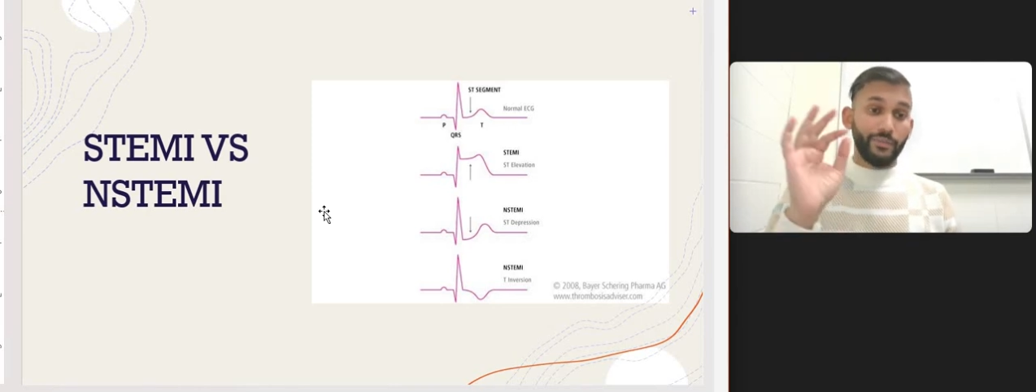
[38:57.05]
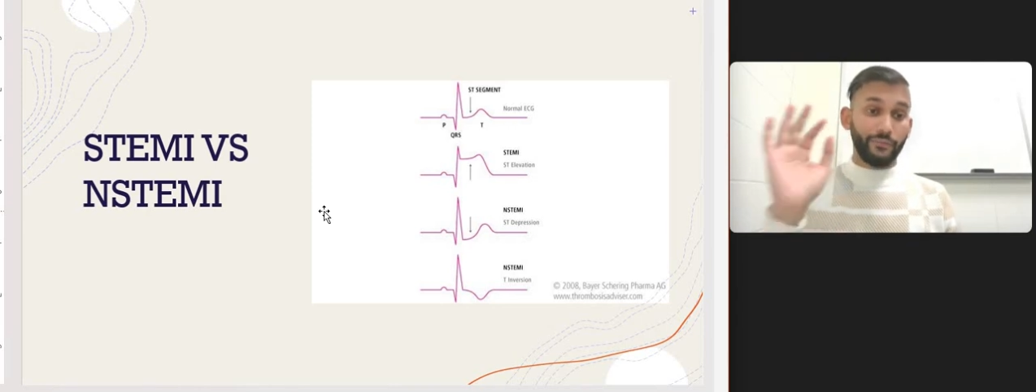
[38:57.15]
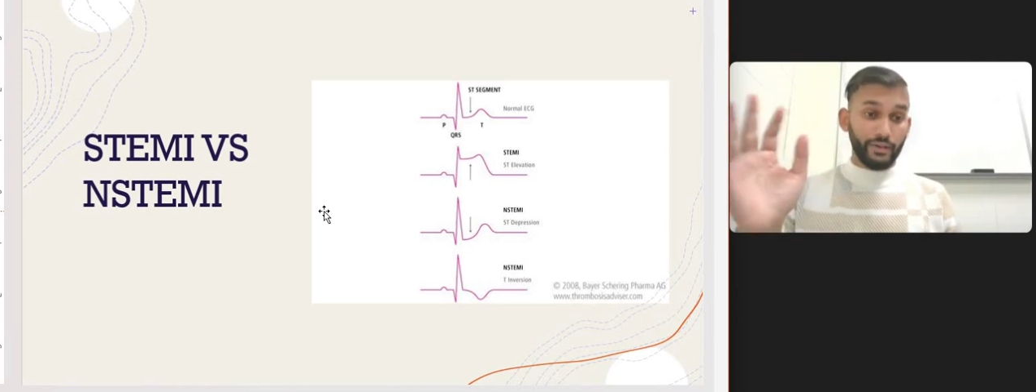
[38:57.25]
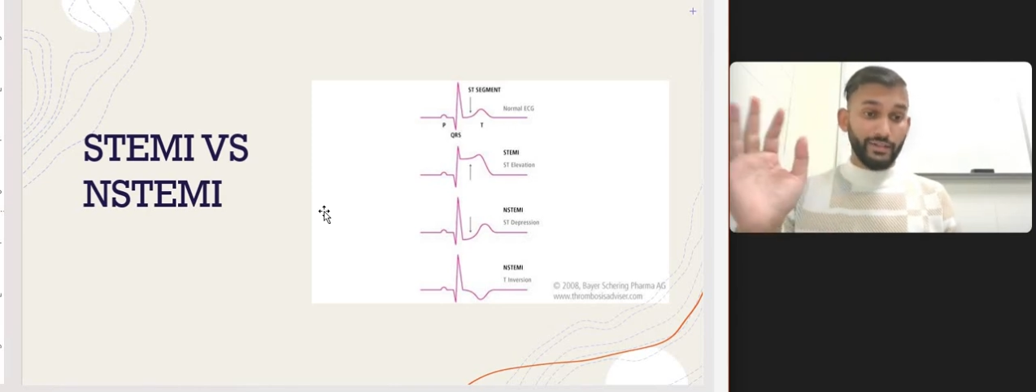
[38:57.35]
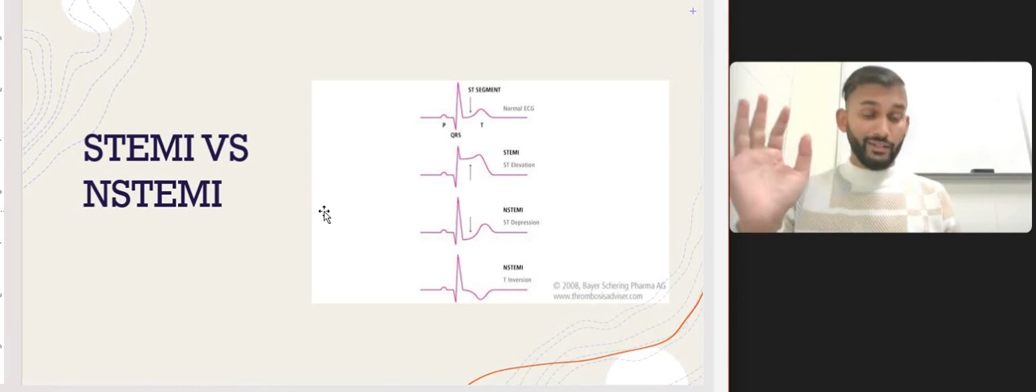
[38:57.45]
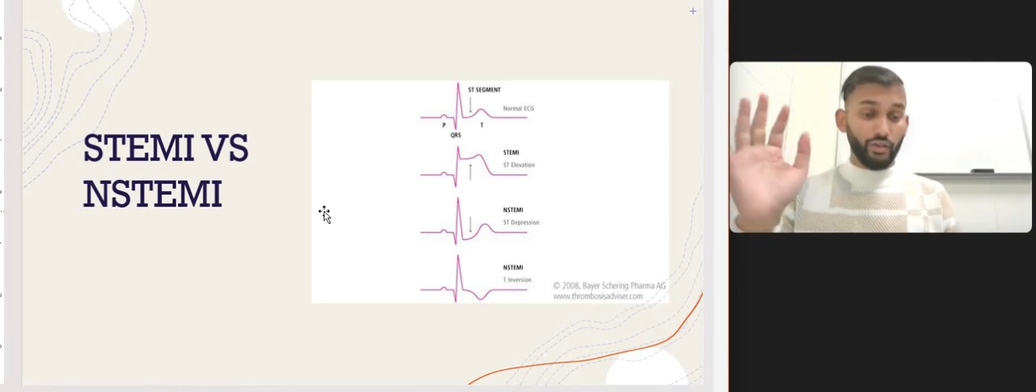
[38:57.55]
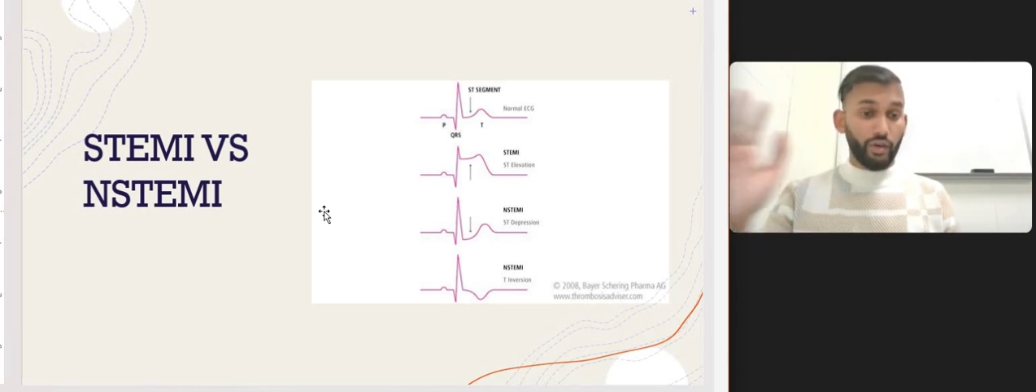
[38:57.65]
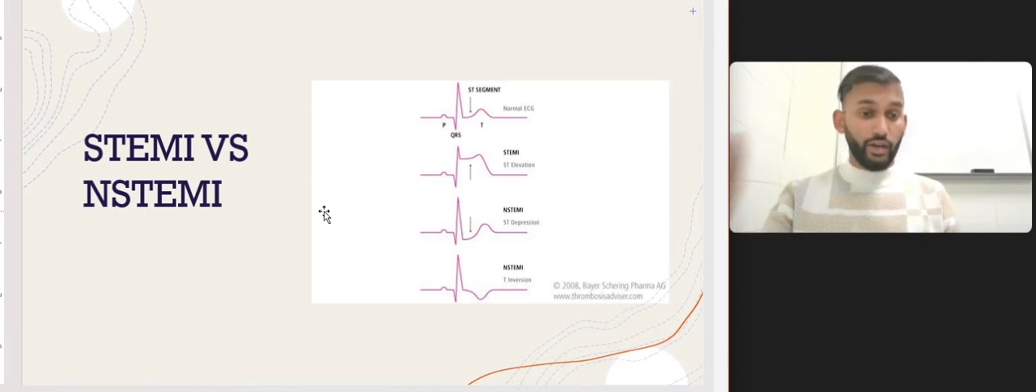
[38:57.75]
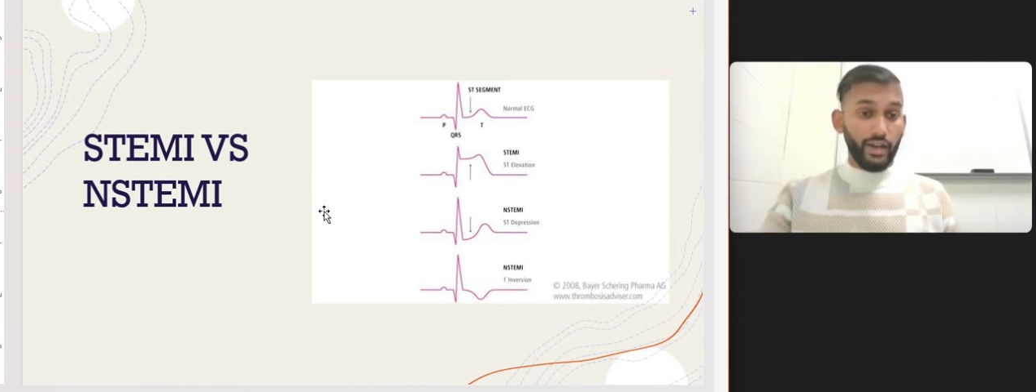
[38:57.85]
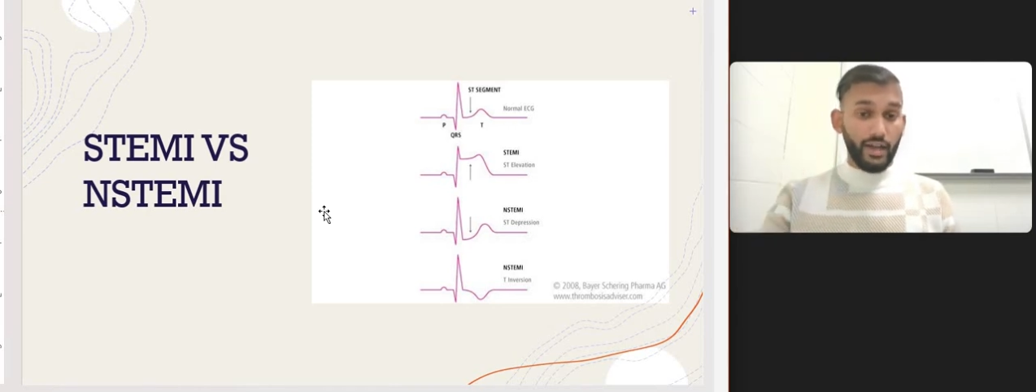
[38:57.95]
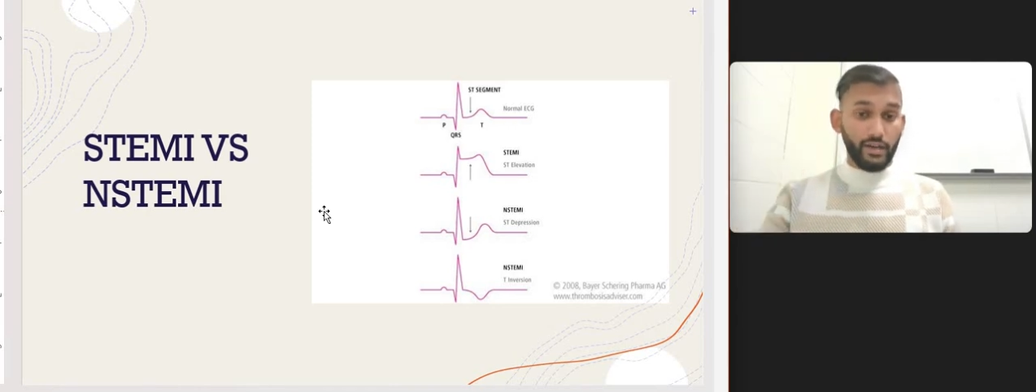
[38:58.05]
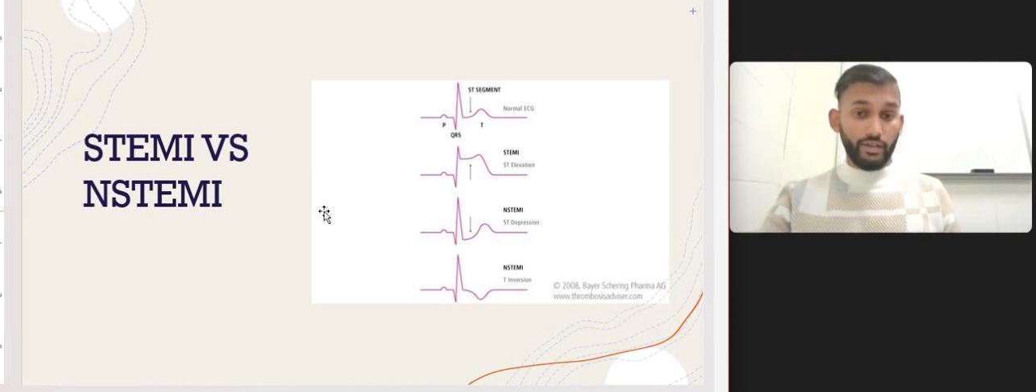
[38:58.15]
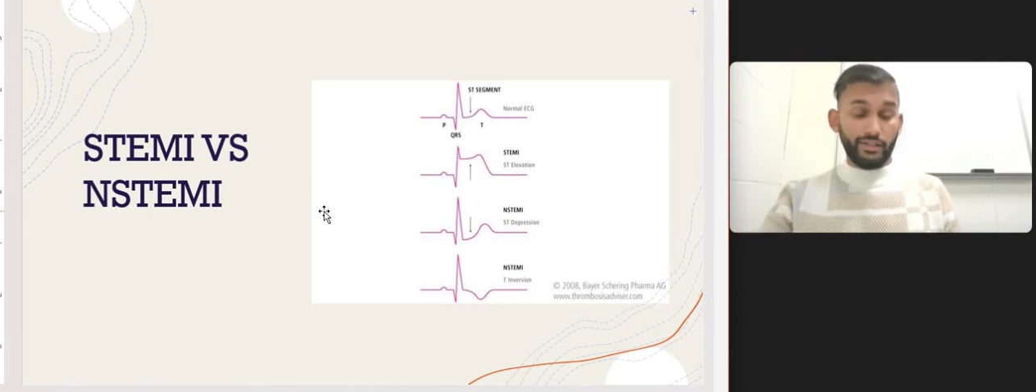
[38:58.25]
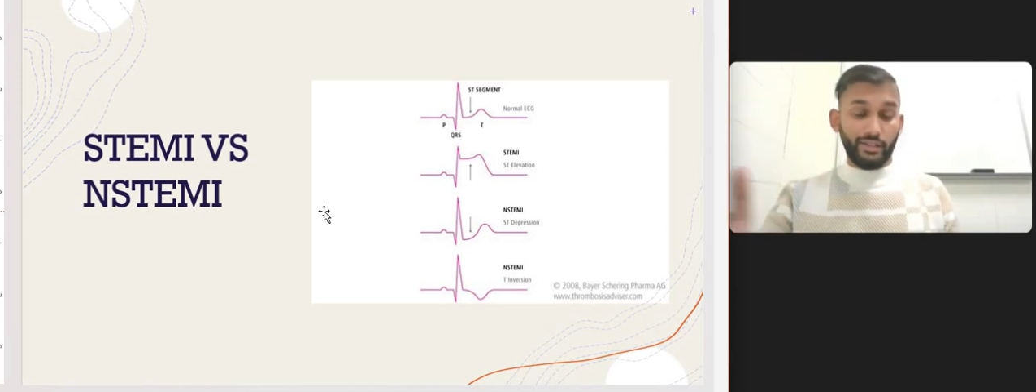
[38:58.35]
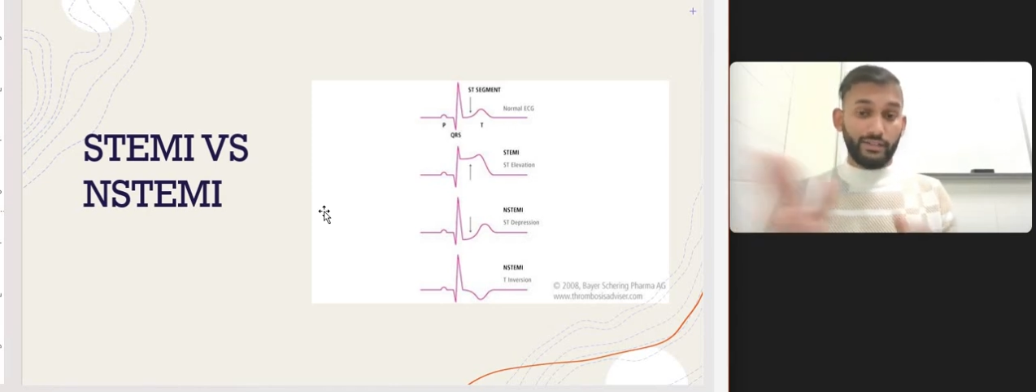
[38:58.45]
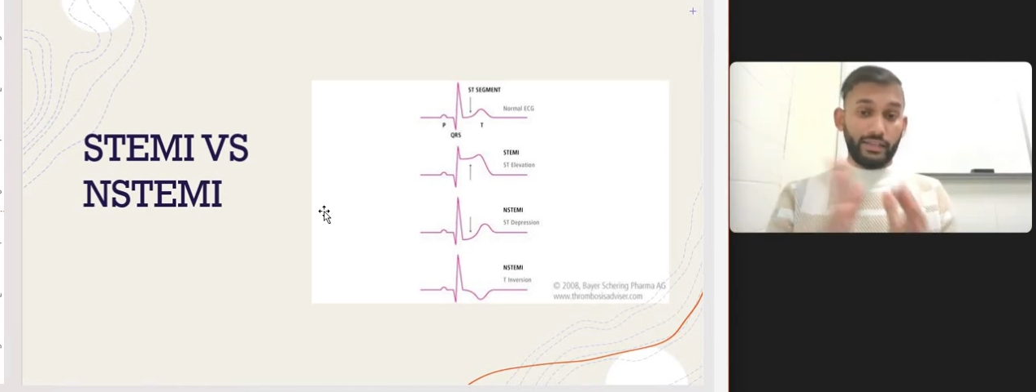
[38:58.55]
versus coronary artery disease